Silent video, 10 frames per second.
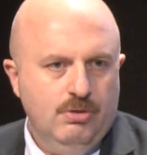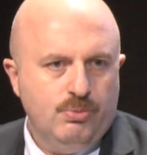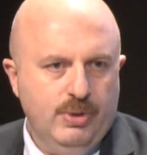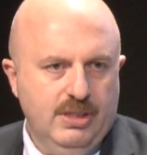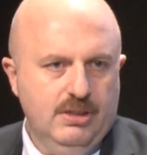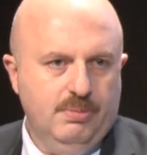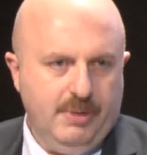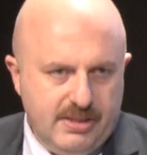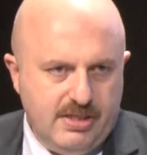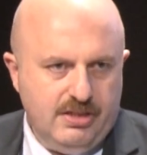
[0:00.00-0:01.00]
win the
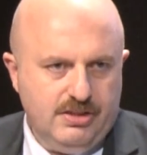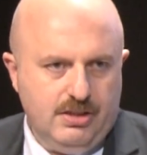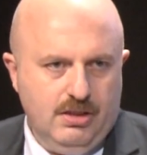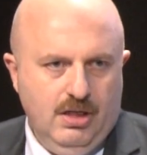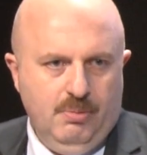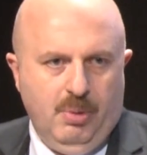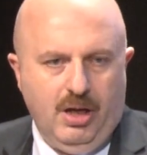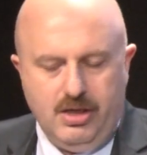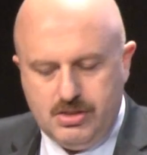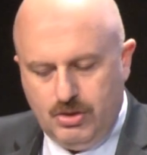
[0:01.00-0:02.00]
presidential
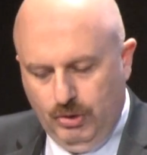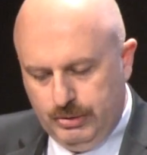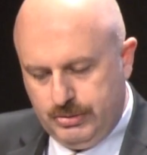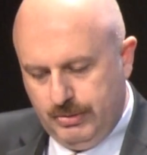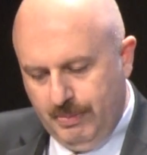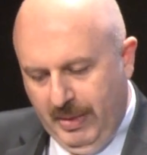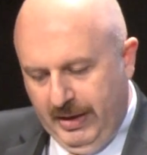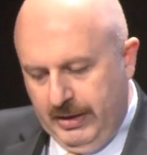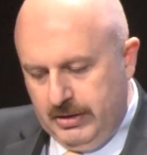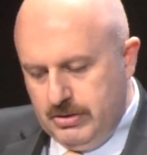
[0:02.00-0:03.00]
palace also.
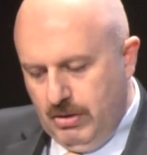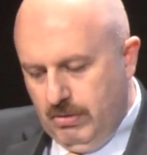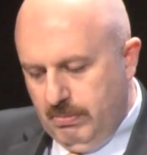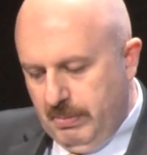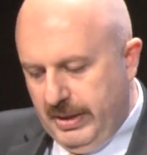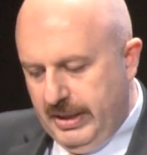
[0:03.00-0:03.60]
So